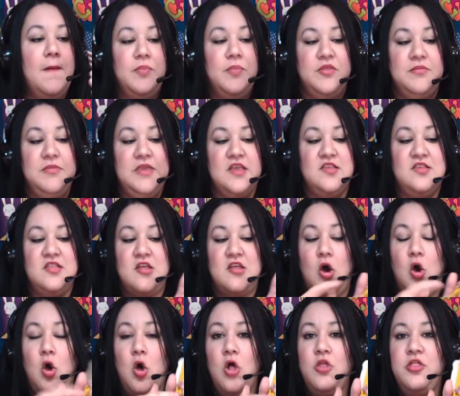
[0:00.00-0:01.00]
that because
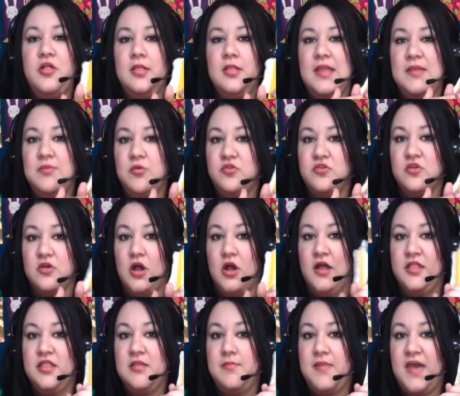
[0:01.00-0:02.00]
all the labels are
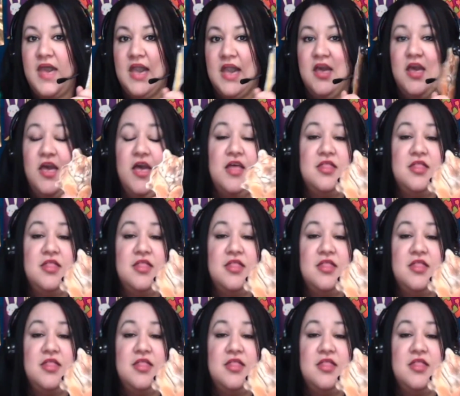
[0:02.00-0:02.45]
on the back,